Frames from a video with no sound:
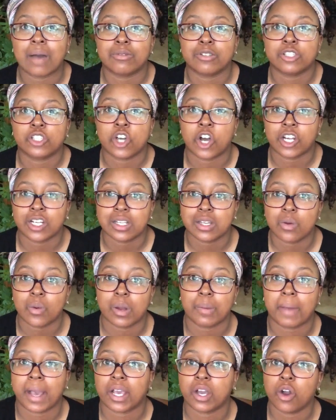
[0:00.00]
I was talking to
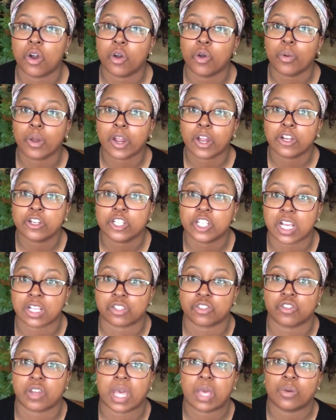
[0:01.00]
one of my coworkers
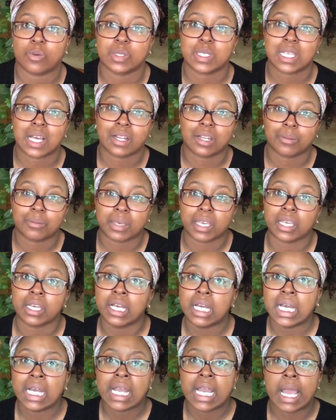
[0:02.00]
yesterday He was telling me
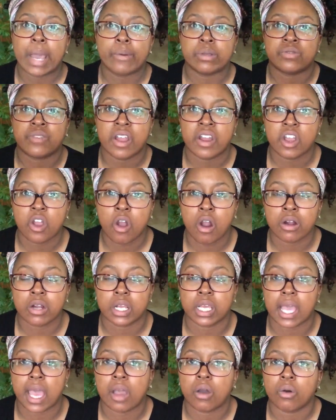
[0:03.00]
it was very hard
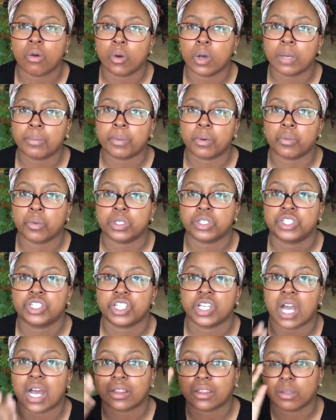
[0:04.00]
to get on, but once
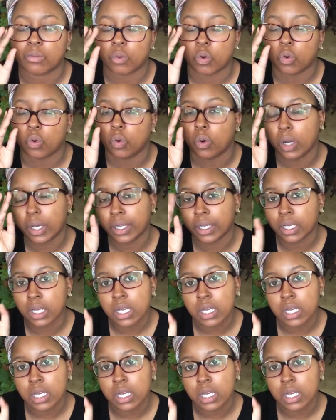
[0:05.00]
she got them on,